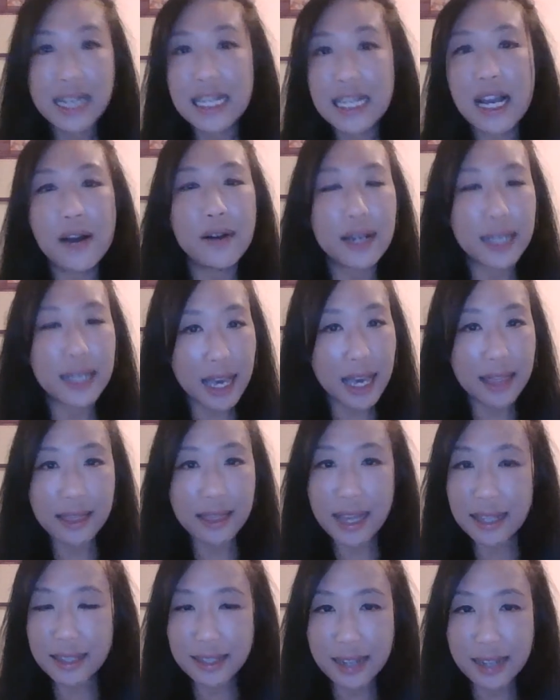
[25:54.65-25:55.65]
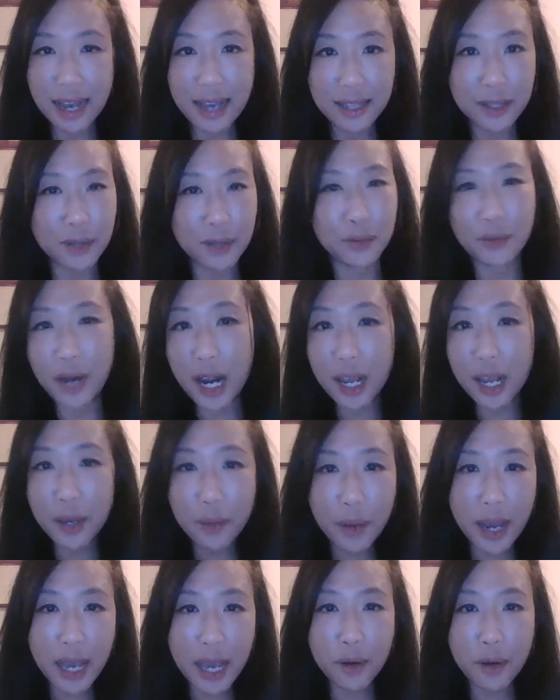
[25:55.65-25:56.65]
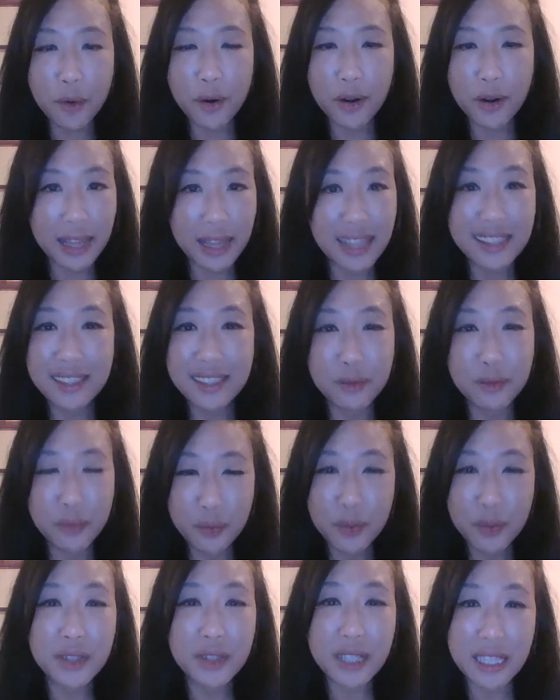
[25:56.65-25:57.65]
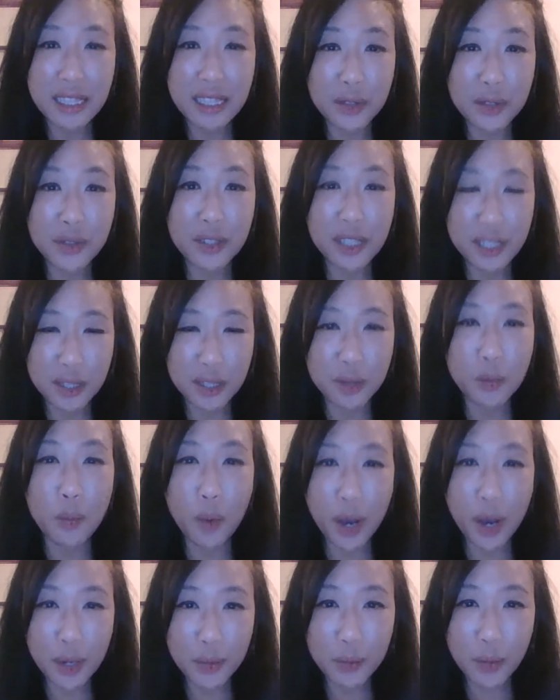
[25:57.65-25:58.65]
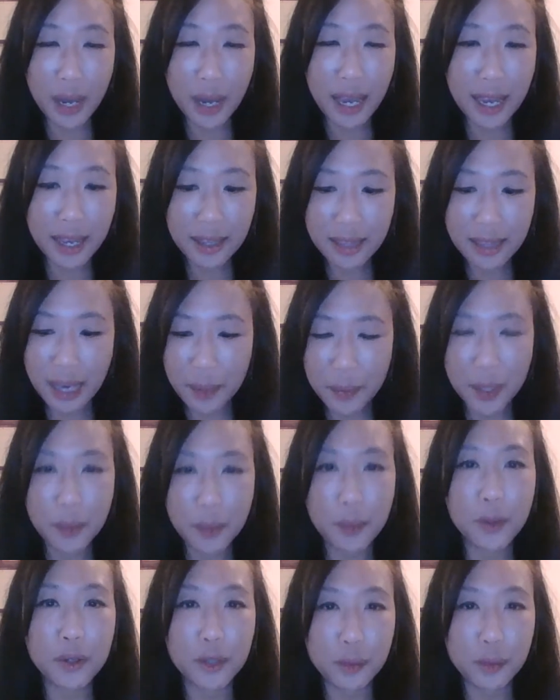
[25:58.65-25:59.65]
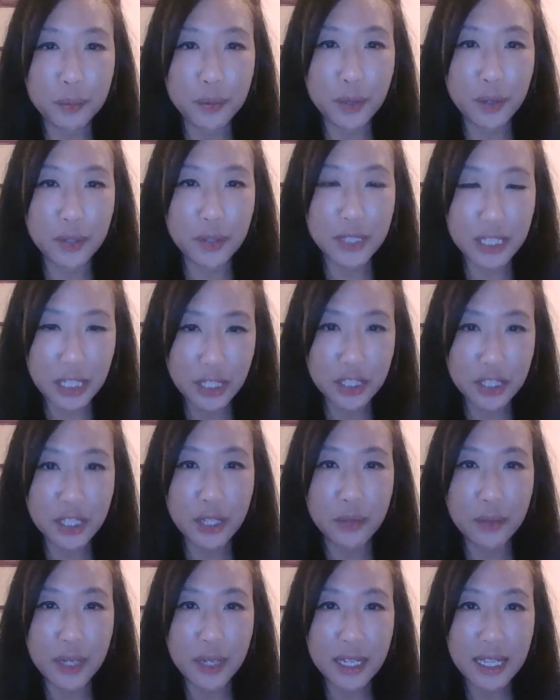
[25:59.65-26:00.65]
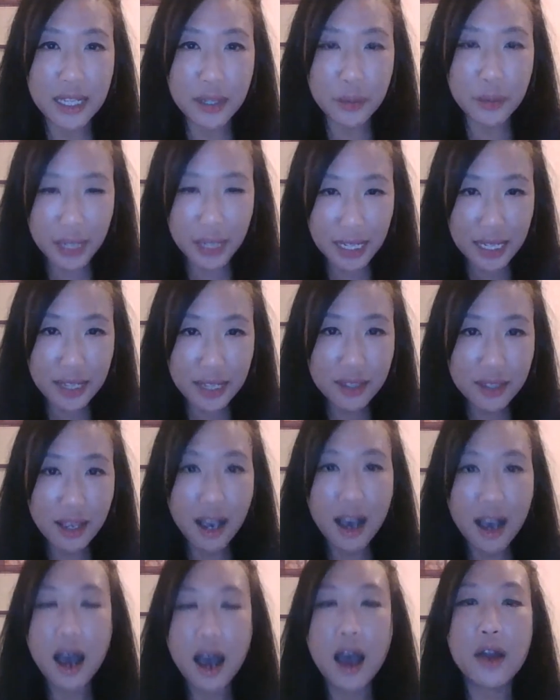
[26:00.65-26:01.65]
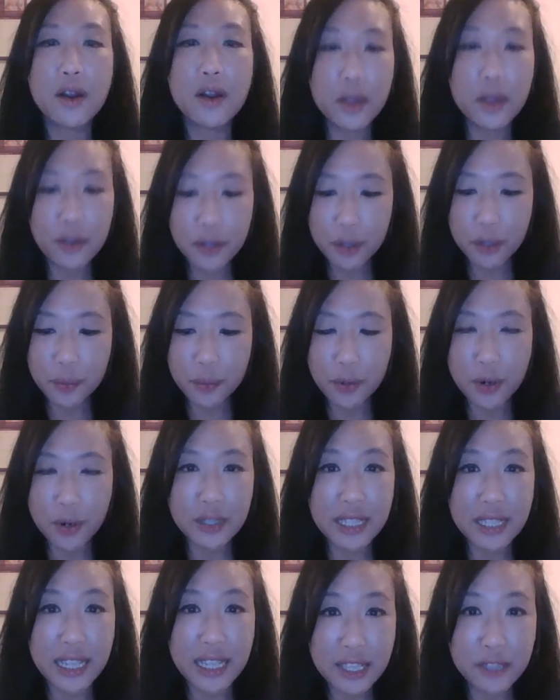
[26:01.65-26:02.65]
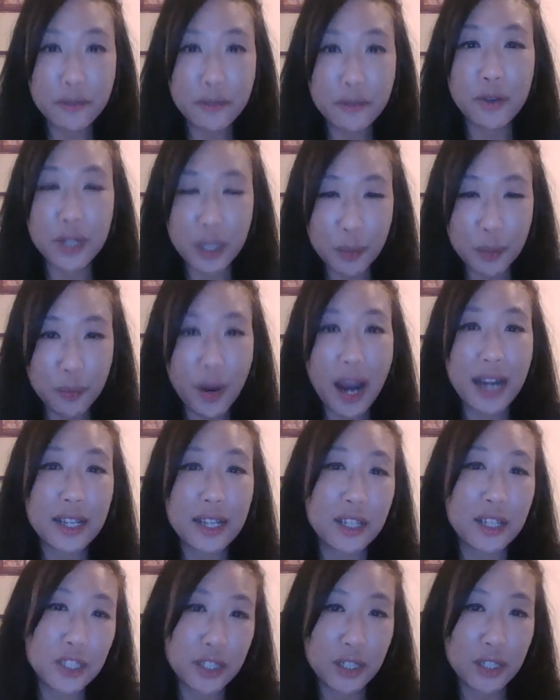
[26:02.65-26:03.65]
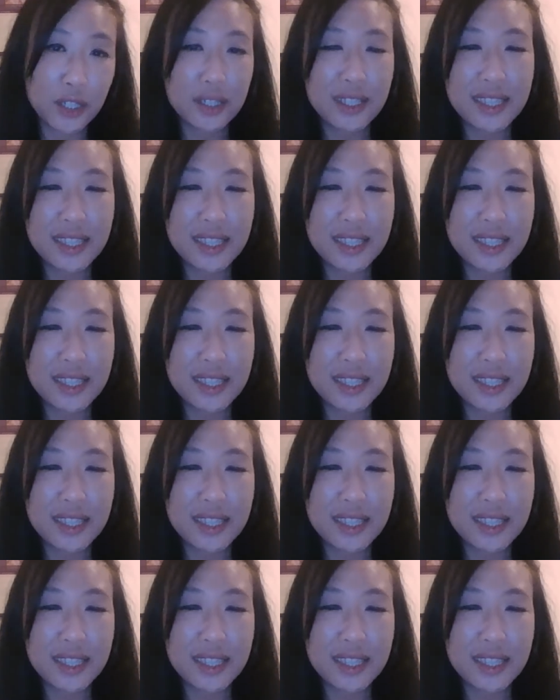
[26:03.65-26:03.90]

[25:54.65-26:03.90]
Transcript: Now, again, that's not the right way, or that's really literally just one way that people approach I Ching readings. Another approach is for the practitioner to